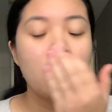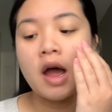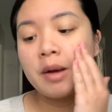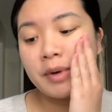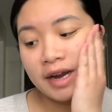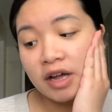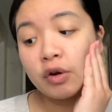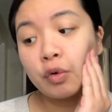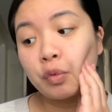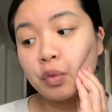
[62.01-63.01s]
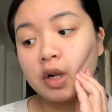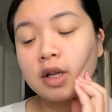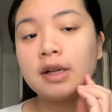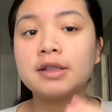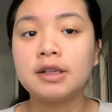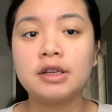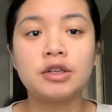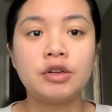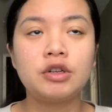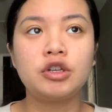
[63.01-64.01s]
I break out really easily, so
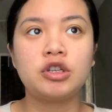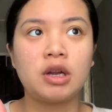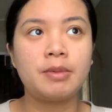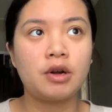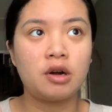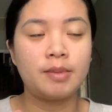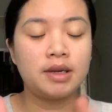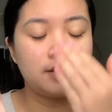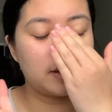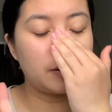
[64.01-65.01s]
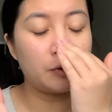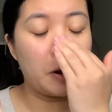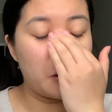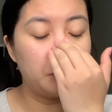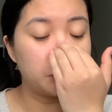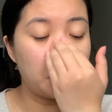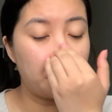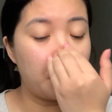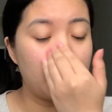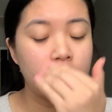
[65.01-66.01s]
using shea butter on my skin helps a
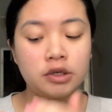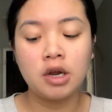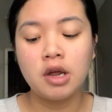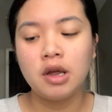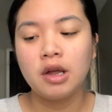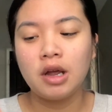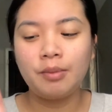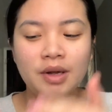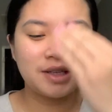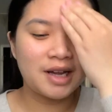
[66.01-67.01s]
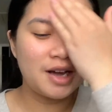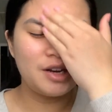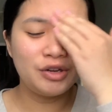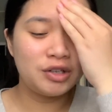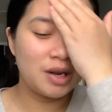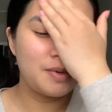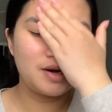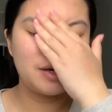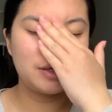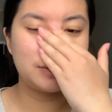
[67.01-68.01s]
bunch. And plus I kind of use shea
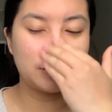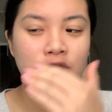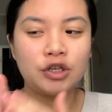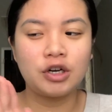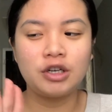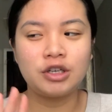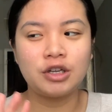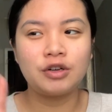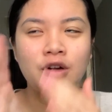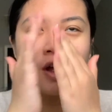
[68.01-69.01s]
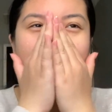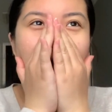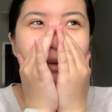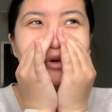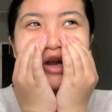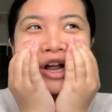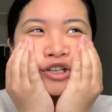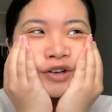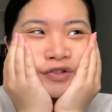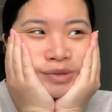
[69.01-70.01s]
butter as a sunscreen too. I'm not
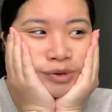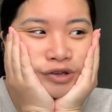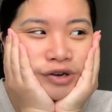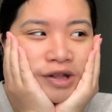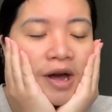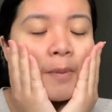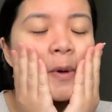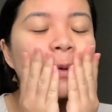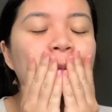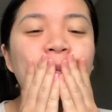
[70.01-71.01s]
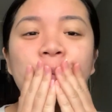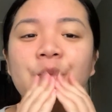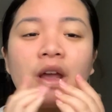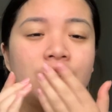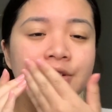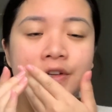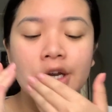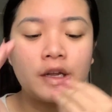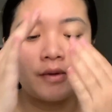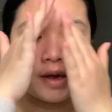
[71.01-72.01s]
sure if you're supposed to do that, but I do it
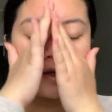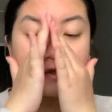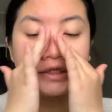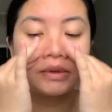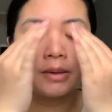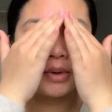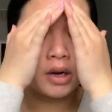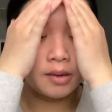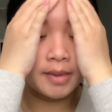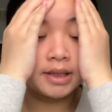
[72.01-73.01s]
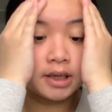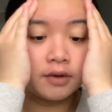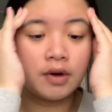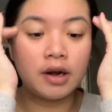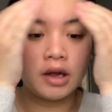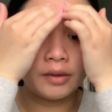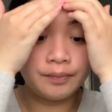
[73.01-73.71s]
anyway, so that's what I'm putting on my skin right now.